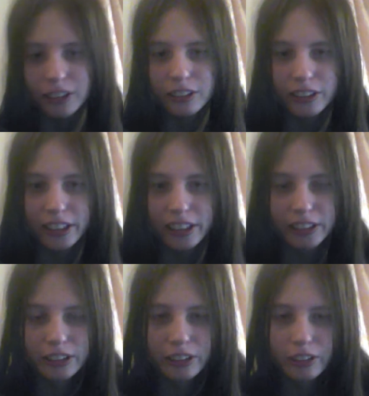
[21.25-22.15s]

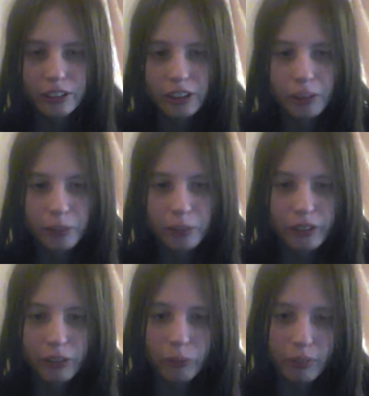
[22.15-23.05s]
Today's topic
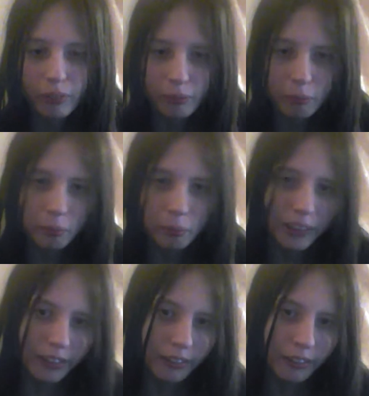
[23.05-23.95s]
will
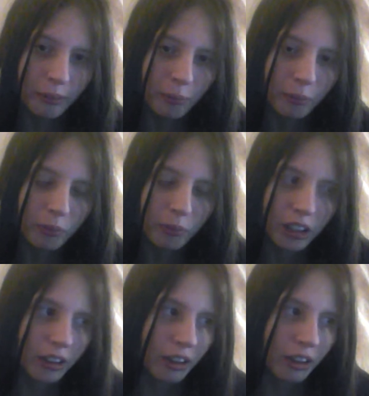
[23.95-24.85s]
be
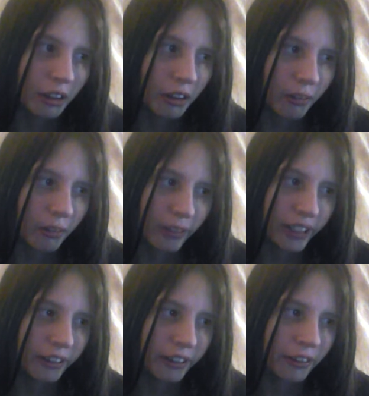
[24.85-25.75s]

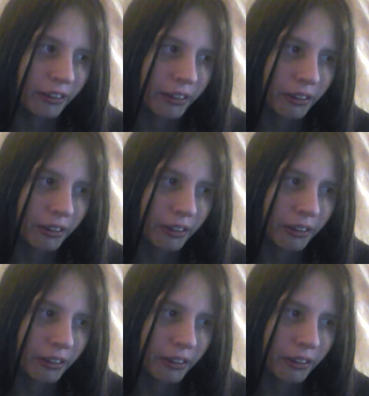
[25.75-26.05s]
reading